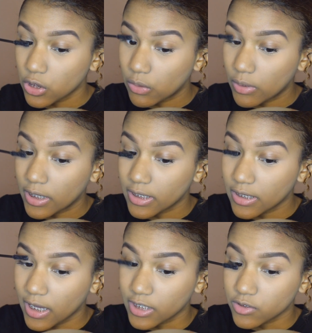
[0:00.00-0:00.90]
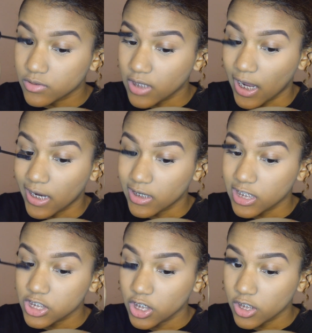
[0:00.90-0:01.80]
so when I use the
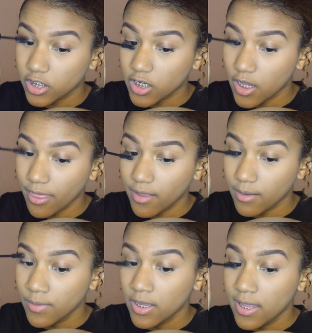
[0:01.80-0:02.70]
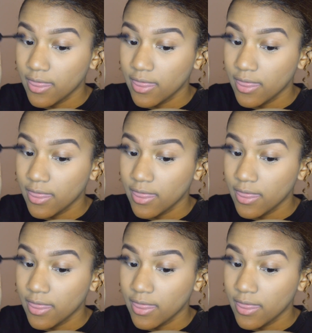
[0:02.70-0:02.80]
eyelash curler on them,